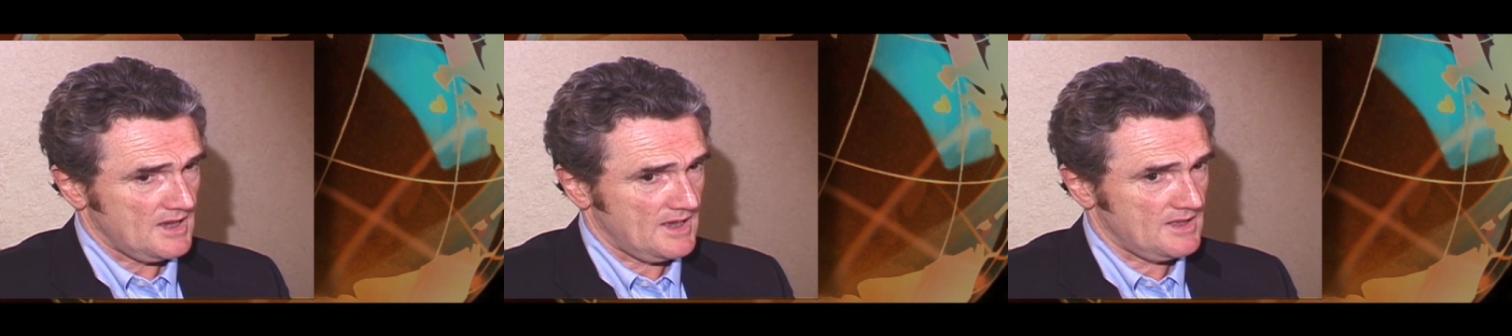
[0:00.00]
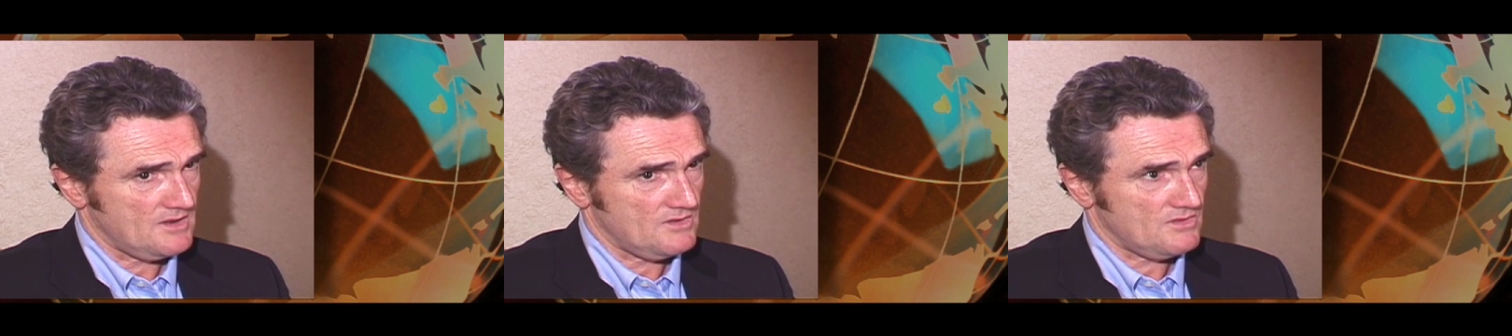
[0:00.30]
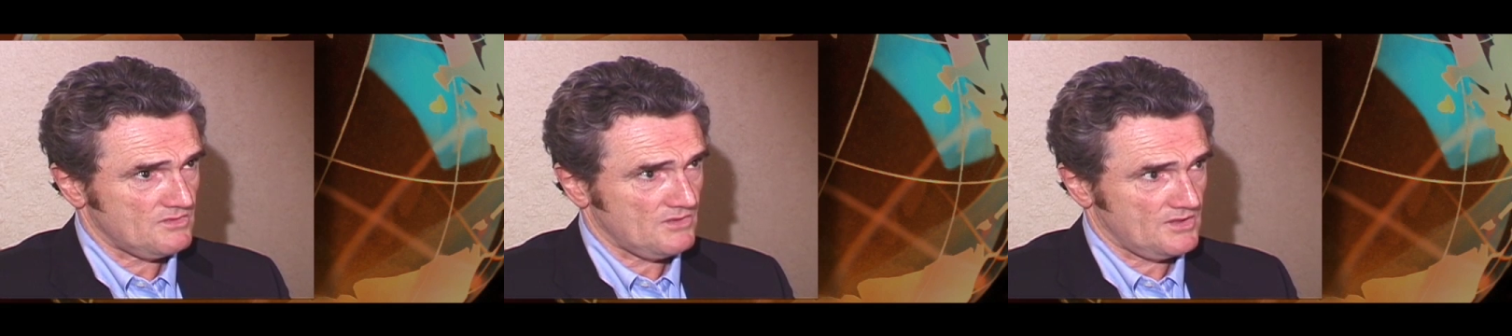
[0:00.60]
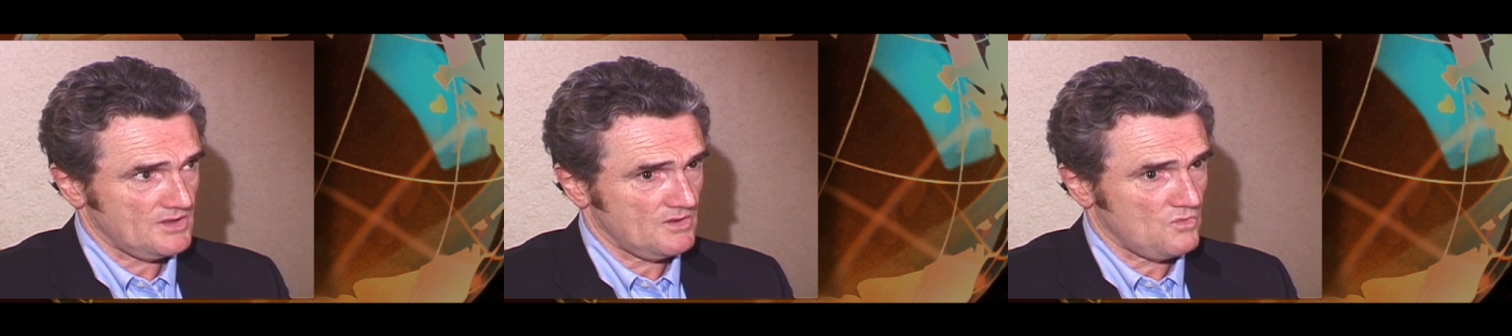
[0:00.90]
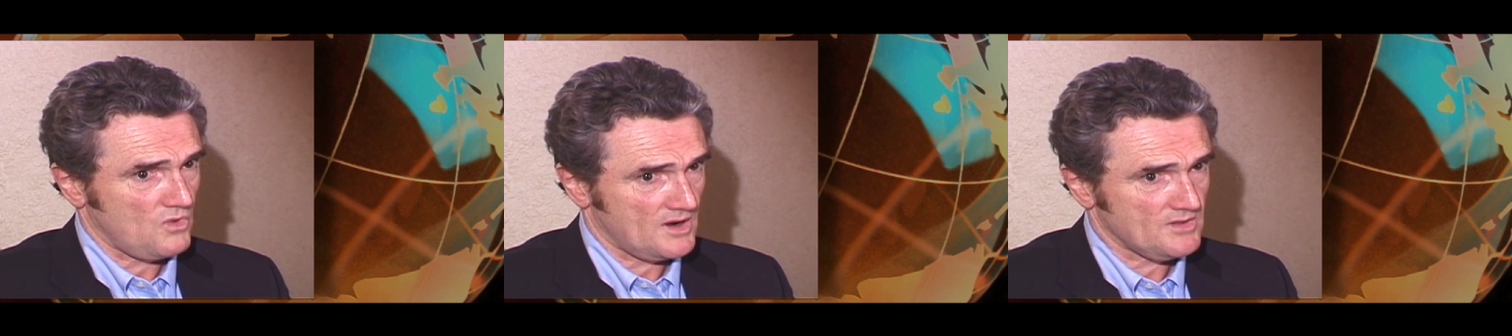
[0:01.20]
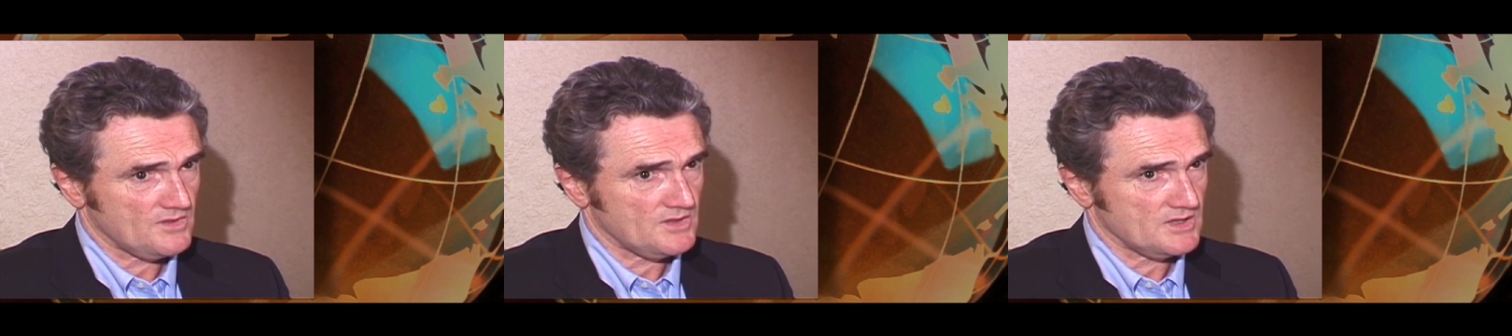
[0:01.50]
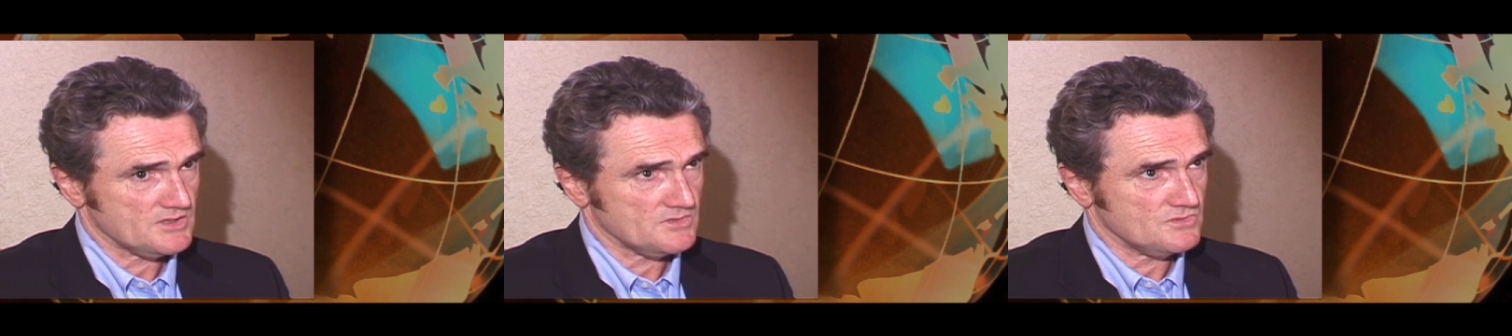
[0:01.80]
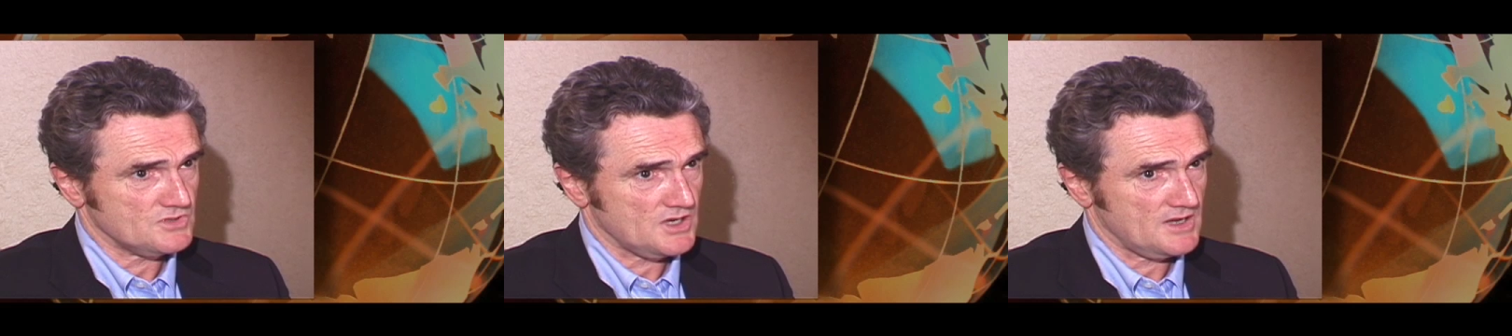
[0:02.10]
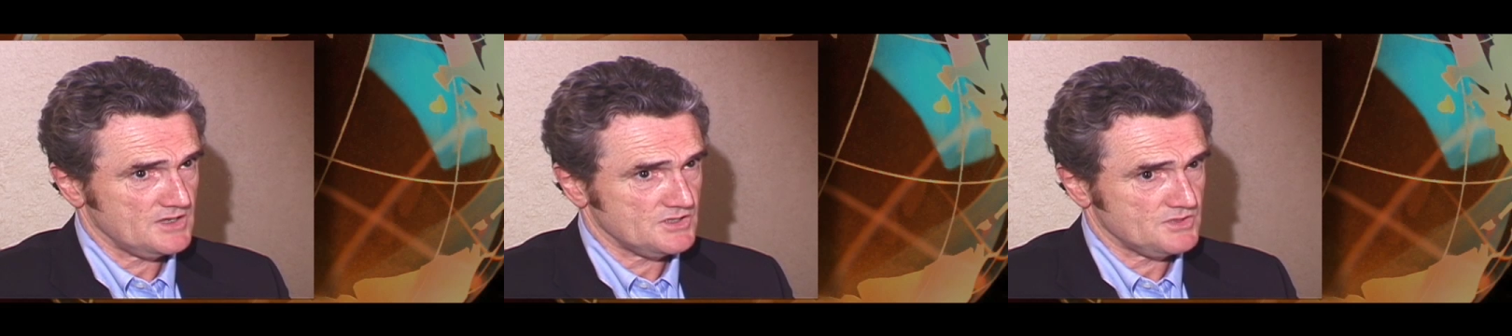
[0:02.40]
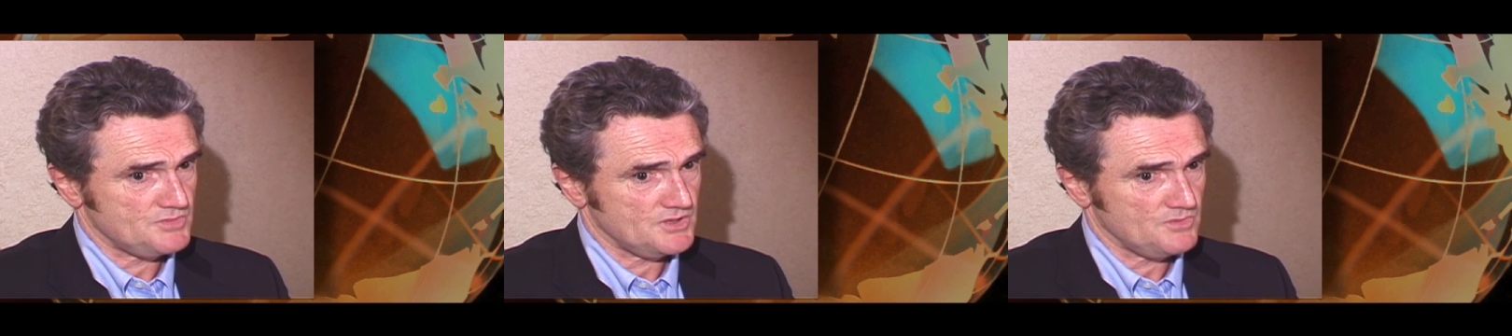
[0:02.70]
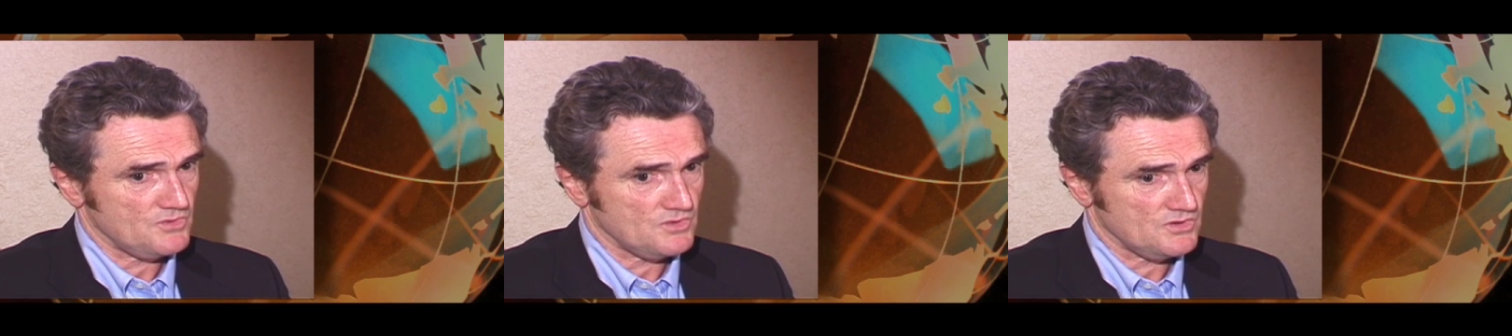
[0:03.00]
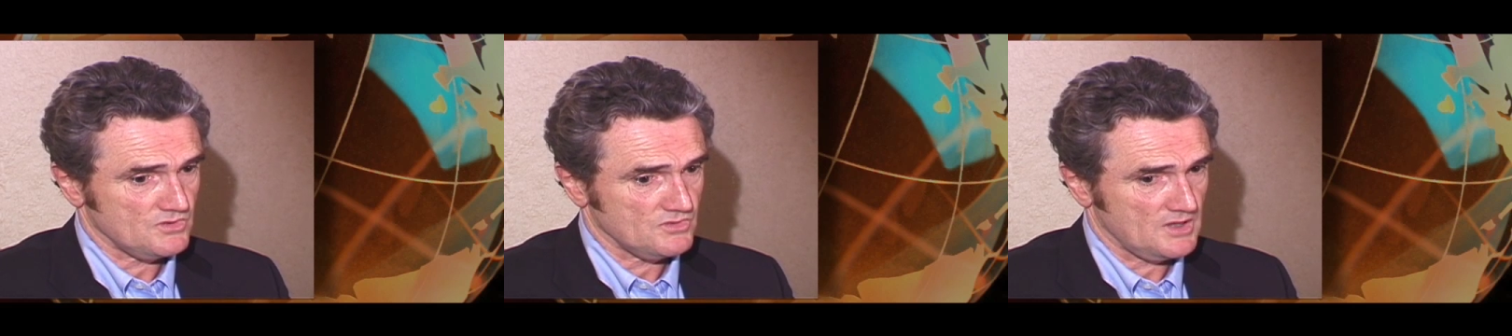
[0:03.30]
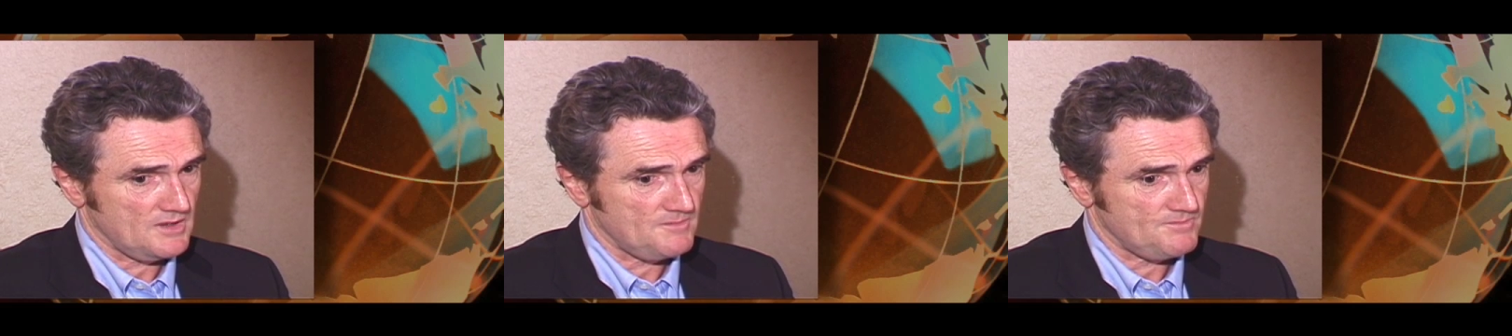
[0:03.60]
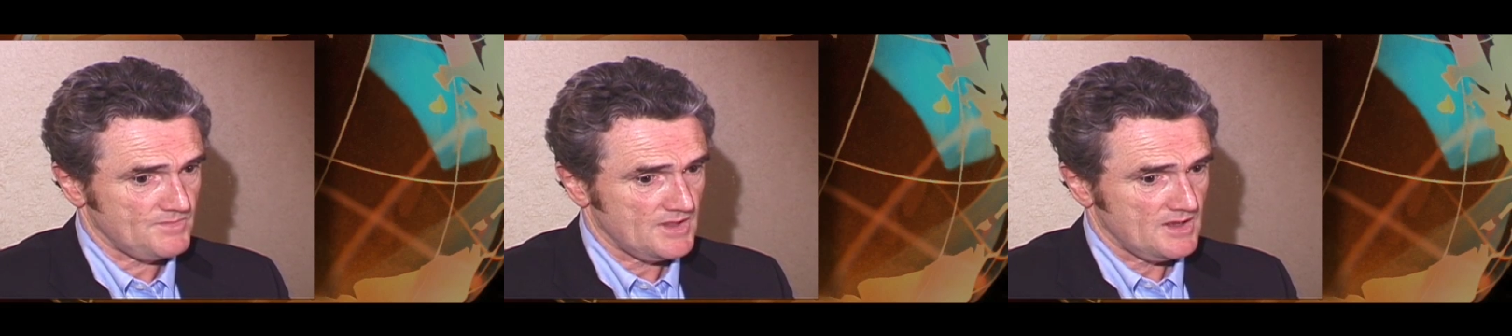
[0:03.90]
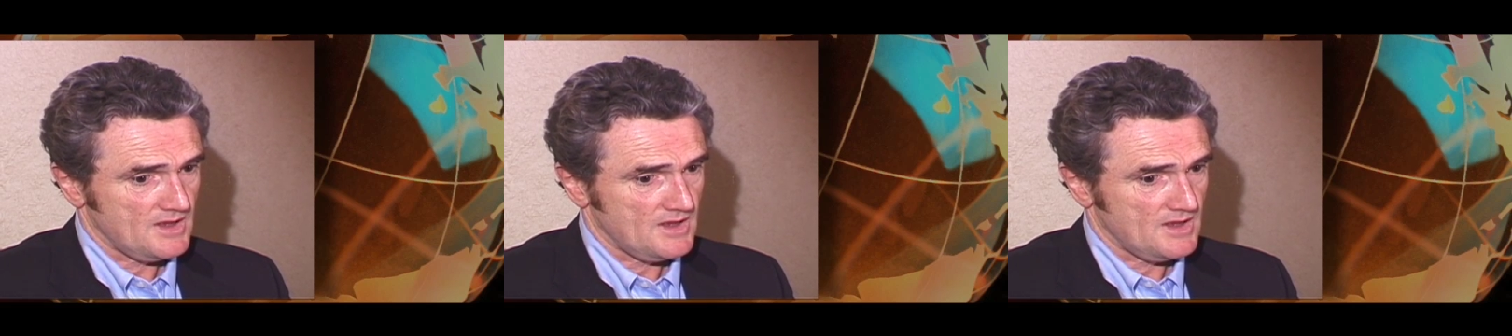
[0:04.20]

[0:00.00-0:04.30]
And I think one of the things that will change is people will